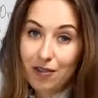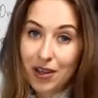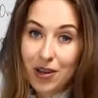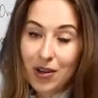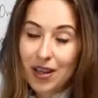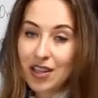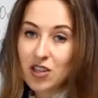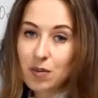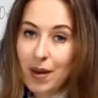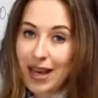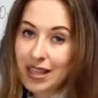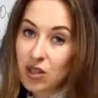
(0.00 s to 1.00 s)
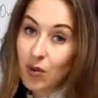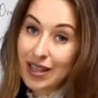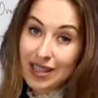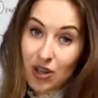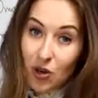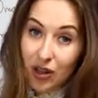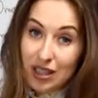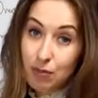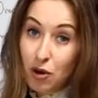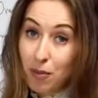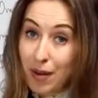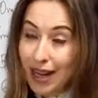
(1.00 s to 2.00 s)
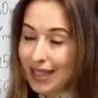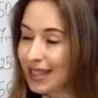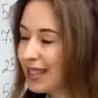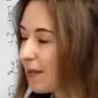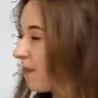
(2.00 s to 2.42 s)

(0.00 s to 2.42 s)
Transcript: He just pays $20 per month.